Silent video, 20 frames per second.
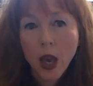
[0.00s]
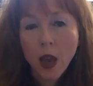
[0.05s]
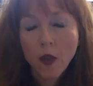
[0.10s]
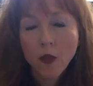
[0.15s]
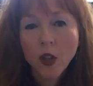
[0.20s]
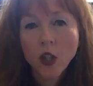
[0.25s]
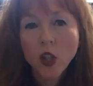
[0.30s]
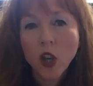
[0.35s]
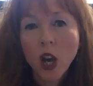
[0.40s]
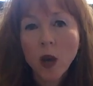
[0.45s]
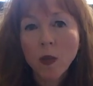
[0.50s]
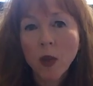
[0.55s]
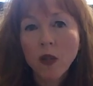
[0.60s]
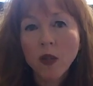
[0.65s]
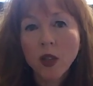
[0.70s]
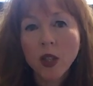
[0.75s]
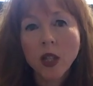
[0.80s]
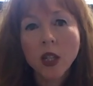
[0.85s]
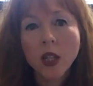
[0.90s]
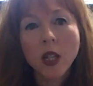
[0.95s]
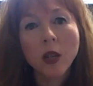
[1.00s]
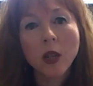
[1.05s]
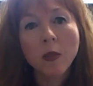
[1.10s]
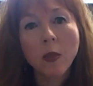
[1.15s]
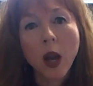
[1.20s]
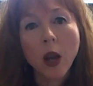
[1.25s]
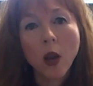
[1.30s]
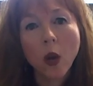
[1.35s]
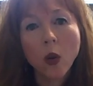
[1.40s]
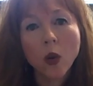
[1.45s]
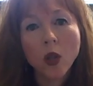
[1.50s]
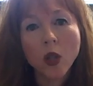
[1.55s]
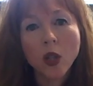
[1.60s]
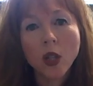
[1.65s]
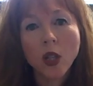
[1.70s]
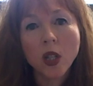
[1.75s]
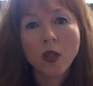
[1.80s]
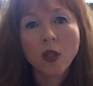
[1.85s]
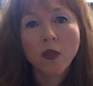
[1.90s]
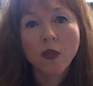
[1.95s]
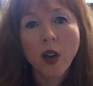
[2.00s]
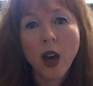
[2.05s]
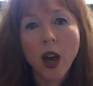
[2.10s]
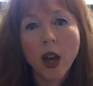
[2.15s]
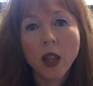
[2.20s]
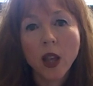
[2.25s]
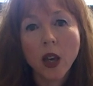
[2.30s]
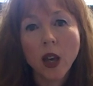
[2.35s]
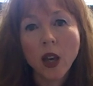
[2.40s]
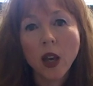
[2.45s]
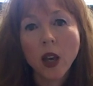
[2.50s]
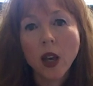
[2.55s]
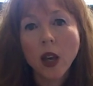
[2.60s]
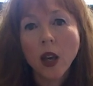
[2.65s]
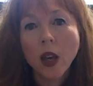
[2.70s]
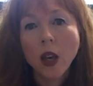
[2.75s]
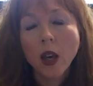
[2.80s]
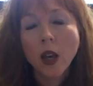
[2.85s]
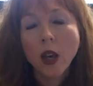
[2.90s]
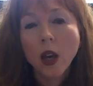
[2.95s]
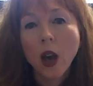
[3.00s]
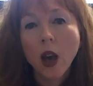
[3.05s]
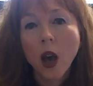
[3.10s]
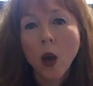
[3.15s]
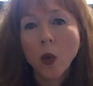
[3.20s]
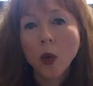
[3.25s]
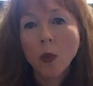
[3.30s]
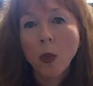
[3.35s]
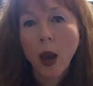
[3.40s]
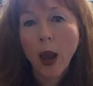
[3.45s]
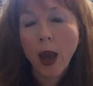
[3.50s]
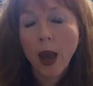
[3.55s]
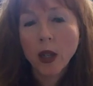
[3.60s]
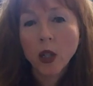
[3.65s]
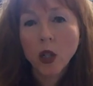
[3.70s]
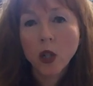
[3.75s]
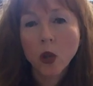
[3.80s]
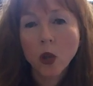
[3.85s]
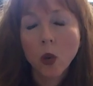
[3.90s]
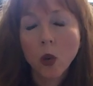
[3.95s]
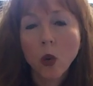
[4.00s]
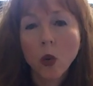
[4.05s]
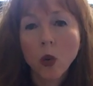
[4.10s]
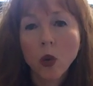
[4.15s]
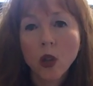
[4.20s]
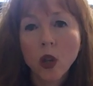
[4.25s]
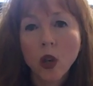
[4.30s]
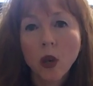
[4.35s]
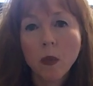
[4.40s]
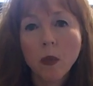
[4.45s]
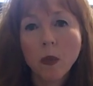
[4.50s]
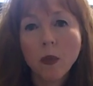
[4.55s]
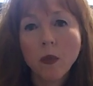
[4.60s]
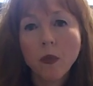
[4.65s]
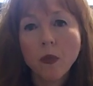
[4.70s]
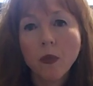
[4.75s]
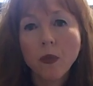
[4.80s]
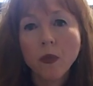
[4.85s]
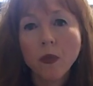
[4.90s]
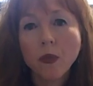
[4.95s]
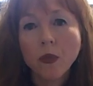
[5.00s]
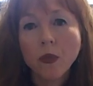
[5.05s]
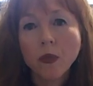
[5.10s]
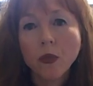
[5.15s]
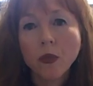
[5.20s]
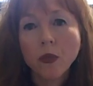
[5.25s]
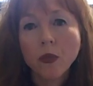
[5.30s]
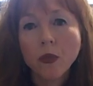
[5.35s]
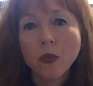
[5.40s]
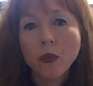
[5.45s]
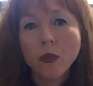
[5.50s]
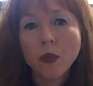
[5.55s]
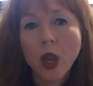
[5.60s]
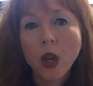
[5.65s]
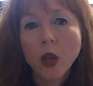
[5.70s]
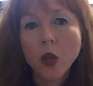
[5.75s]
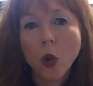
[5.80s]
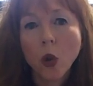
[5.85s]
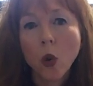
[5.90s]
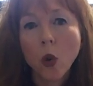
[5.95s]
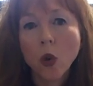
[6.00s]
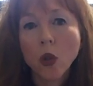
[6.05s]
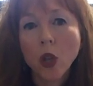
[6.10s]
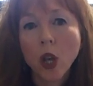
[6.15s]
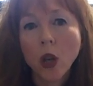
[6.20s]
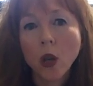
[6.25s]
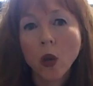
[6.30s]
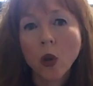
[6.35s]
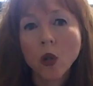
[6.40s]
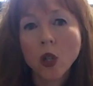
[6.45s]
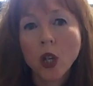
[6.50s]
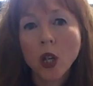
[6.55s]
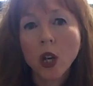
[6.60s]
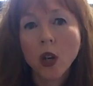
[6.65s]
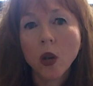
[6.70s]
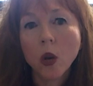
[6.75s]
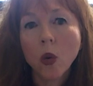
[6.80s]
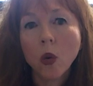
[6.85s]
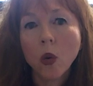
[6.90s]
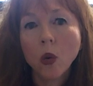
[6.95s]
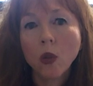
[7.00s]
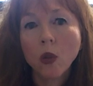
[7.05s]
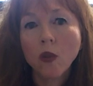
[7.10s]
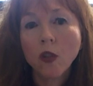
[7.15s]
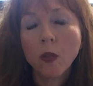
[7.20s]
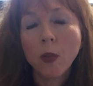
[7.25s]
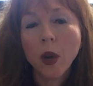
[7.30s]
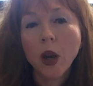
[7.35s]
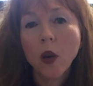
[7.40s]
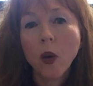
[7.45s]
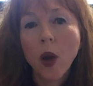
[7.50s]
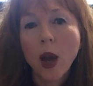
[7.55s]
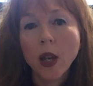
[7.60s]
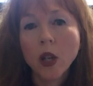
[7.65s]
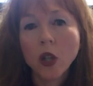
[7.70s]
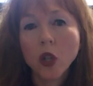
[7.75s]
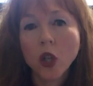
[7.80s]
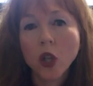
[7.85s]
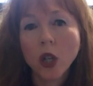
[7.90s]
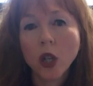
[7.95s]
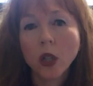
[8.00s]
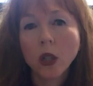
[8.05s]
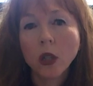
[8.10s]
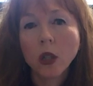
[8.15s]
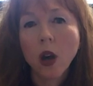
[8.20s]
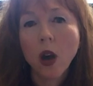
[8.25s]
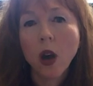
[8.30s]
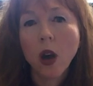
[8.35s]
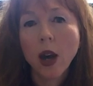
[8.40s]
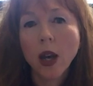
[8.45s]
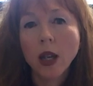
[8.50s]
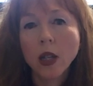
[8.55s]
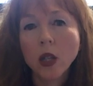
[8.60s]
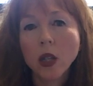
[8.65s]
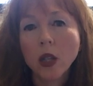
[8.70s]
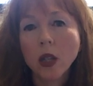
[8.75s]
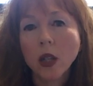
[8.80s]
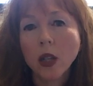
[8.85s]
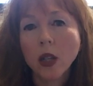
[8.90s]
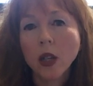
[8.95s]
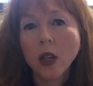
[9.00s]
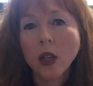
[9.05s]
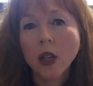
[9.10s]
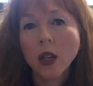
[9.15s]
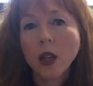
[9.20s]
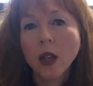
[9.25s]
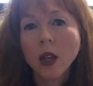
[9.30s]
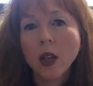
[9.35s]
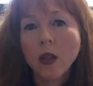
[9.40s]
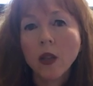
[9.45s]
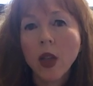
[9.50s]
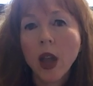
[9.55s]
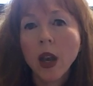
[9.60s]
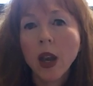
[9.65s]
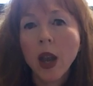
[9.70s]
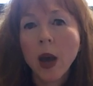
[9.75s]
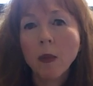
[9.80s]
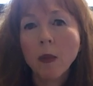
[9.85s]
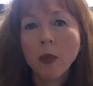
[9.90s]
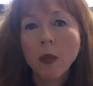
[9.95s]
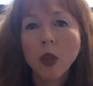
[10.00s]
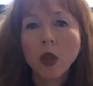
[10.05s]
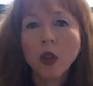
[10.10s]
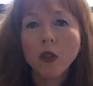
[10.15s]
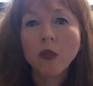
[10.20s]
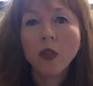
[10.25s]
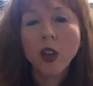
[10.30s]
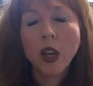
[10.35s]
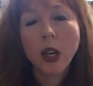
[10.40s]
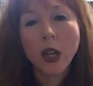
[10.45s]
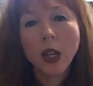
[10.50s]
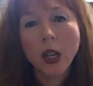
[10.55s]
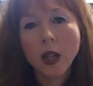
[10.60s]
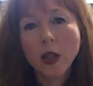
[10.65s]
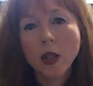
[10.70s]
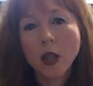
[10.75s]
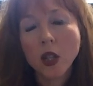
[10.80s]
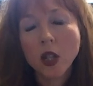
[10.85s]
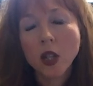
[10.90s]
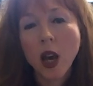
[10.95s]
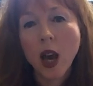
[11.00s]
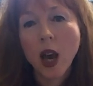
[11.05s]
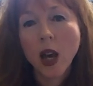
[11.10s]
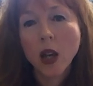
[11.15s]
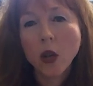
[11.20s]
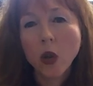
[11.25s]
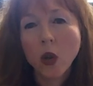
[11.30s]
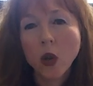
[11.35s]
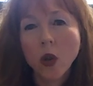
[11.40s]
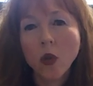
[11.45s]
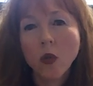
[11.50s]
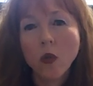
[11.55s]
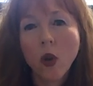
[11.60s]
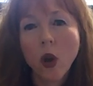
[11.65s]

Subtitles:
Every time I visited my long-distance father, I would plan to talk with him, a talk that looked at it all from a great chilled height, that numbered the feelings into unhurt